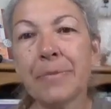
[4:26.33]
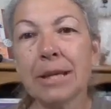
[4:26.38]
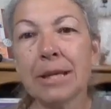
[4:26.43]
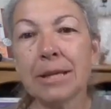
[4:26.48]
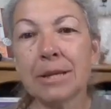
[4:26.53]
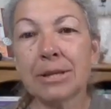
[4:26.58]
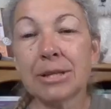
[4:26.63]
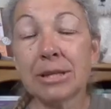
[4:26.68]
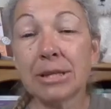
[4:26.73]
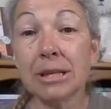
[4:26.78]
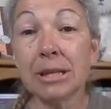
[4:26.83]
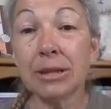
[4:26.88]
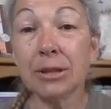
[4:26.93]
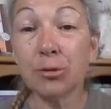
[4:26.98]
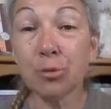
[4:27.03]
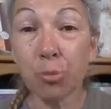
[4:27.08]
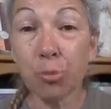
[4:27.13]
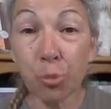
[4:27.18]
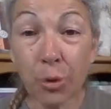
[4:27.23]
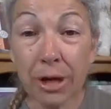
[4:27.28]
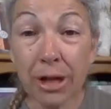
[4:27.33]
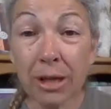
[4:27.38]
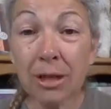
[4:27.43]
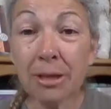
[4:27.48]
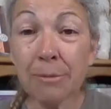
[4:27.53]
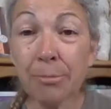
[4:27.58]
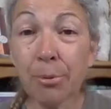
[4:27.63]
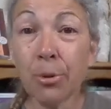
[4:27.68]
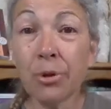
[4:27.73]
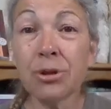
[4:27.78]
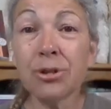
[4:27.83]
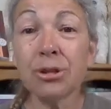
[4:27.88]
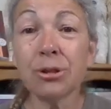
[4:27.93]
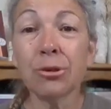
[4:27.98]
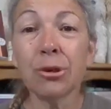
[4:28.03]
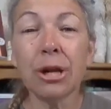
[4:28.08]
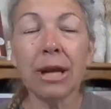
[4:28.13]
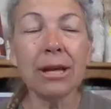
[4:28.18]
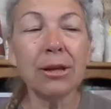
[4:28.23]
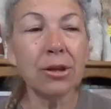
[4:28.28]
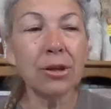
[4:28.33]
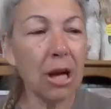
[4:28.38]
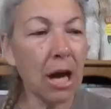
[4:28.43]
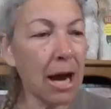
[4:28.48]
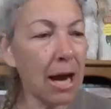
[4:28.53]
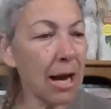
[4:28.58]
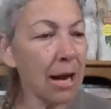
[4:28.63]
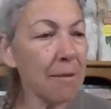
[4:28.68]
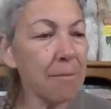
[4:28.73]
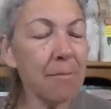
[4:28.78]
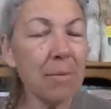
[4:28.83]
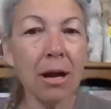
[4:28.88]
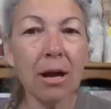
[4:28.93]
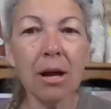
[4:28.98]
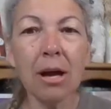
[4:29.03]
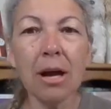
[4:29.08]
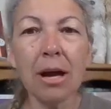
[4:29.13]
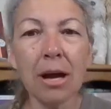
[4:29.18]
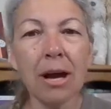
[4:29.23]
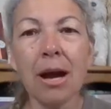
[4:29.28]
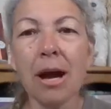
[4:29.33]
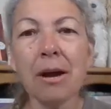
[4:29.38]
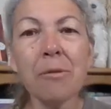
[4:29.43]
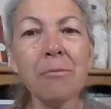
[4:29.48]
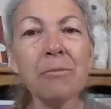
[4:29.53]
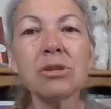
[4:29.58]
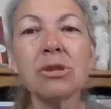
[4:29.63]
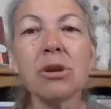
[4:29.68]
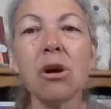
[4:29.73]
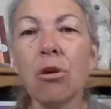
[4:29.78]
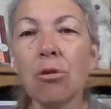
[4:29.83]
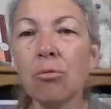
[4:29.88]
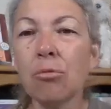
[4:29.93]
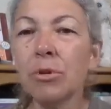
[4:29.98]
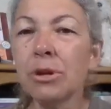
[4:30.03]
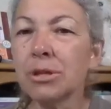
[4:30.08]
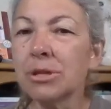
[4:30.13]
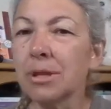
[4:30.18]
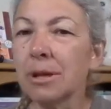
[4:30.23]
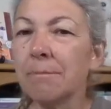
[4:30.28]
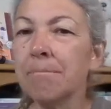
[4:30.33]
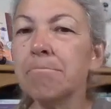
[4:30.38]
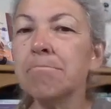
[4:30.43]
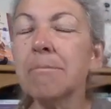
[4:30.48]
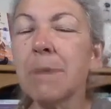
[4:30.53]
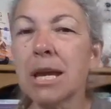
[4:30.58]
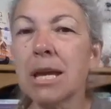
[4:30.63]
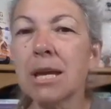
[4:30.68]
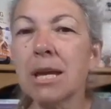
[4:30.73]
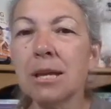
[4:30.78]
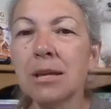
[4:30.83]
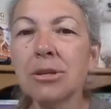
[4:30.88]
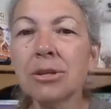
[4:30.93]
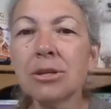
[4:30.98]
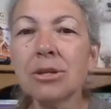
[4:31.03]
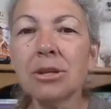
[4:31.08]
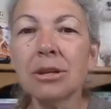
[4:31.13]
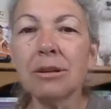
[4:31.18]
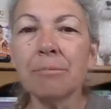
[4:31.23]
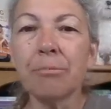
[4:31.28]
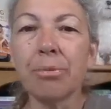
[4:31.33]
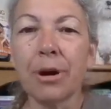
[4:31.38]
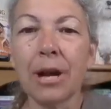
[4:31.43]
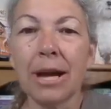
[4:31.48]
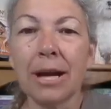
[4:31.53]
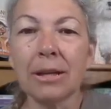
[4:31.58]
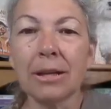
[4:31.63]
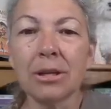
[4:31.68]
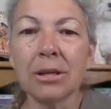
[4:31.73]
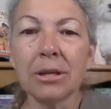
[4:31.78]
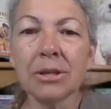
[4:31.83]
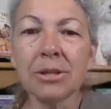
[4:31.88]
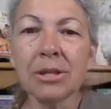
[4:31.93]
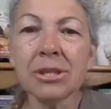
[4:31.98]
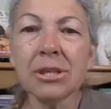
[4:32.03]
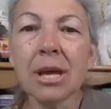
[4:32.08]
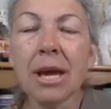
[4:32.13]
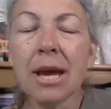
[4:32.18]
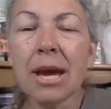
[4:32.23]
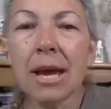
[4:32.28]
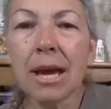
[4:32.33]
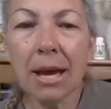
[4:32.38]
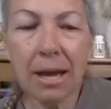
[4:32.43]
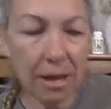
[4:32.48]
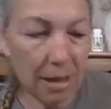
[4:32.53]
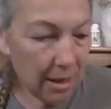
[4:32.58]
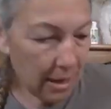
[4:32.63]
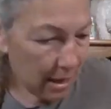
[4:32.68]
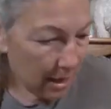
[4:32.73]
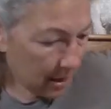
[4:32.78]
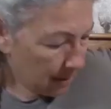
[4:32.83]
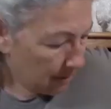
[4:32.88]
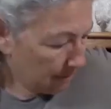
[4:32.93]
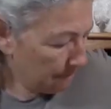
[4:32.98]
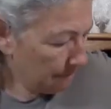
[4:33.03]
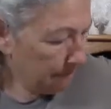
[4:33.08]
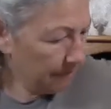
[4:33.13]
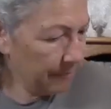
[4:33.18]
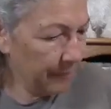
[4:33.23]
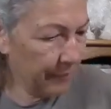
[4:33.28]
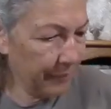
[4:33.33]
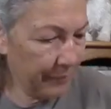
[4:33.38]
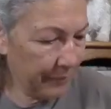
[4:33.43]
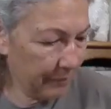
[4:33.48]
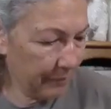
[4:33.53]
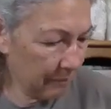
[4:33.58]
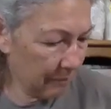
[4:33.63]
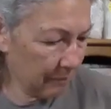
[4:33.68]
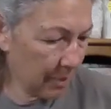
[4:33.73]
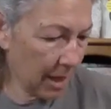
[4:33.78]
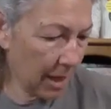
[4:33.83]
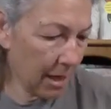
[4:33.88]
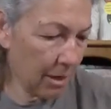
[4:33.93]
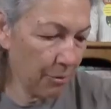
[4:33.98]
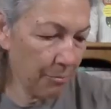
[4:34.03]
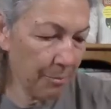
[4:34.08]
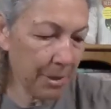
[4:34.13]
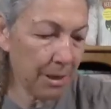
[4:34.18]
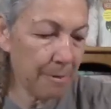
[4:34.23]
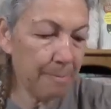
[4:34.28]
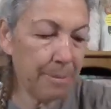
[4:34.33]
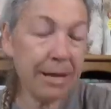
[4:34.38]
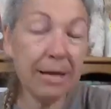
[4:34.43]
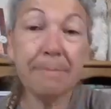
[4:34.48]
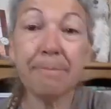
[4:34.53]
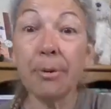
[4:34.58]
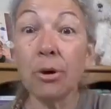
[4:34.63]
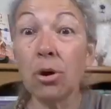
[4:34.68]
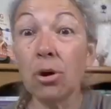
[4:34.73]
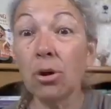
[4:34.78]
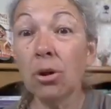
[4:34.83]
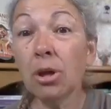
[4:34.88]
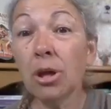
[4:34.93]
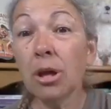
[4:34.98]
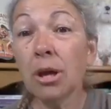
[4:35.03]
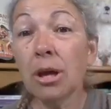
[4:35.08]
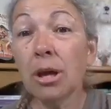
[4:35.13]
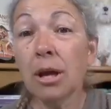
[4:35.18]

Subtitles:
It's really important to look. And I was always amazed in practice at how many people